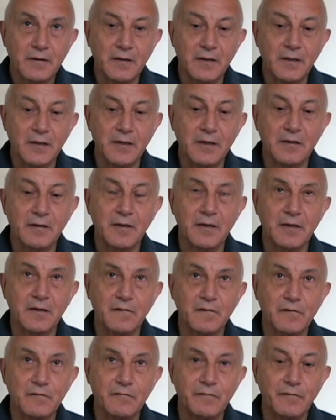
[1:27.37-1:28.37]
and
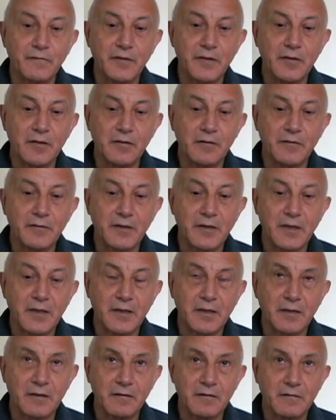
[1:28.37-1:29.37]
as you feel the
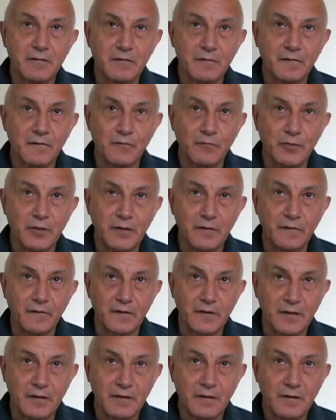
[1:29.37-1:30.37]
hand
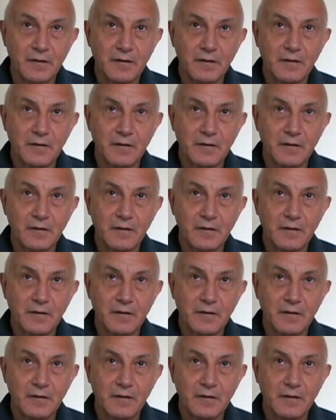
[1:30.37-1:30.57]
squeezing